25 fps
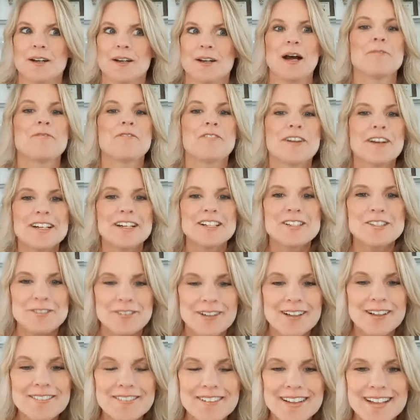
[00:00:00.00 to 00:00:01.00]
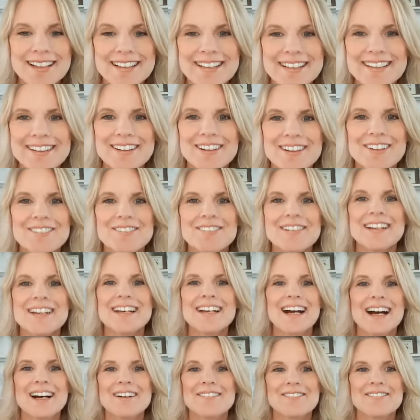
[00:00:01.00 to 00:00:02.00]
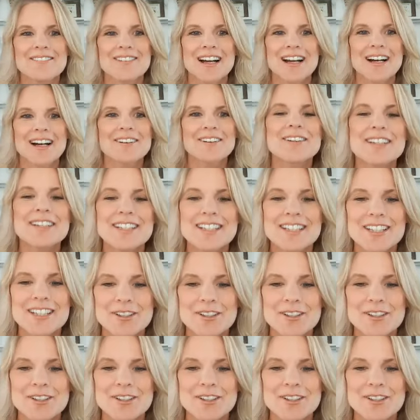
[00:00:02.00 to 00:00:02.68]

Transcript: i'm very driven you know i'm like i'm not like